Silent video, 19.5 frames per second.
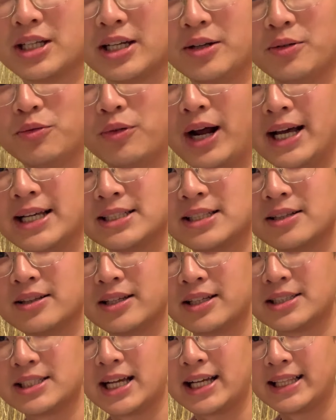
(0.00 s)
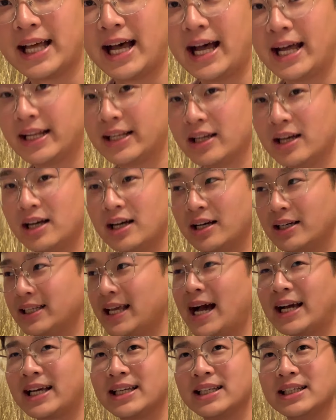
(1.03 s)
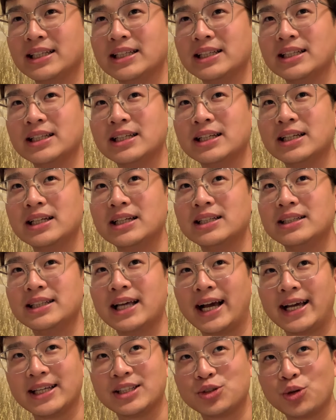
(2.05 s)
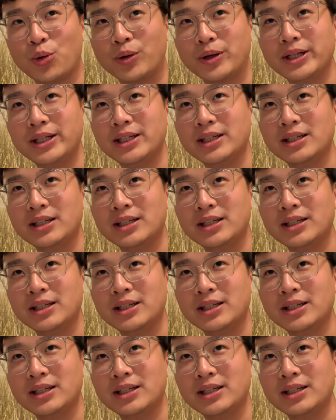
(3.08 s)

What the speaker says: and rice and things like that. Yakitori,